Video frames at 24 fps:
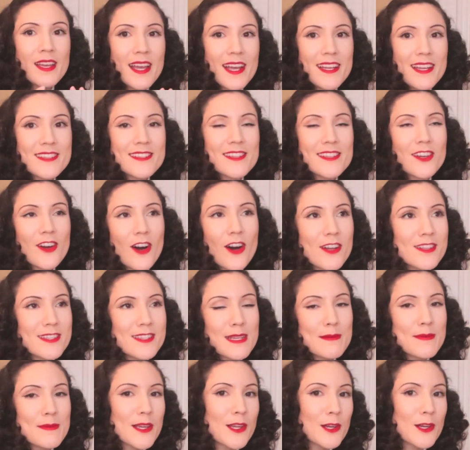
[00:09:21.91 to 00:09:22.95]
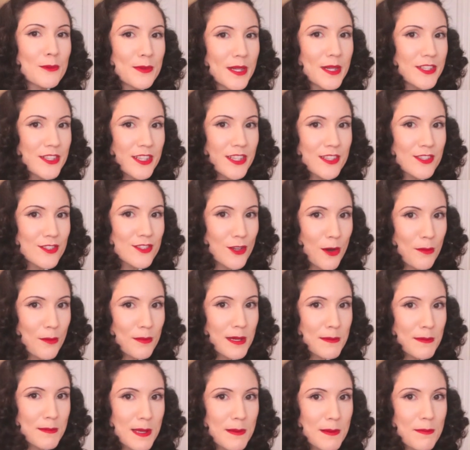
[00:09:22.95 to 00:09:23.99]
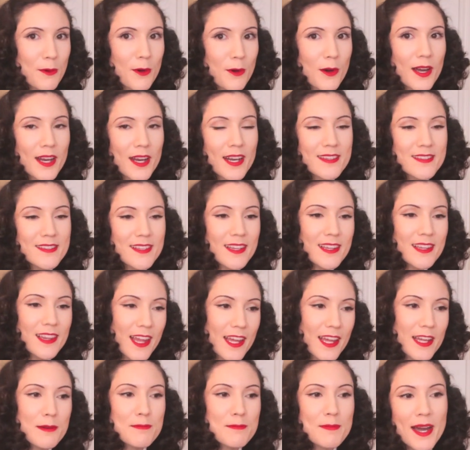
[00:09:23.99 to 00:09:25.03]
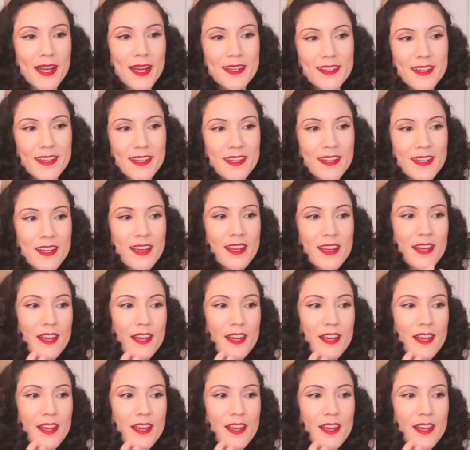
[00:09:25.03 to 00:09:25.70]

It's the concept that you're reaching so many people and it's like-minded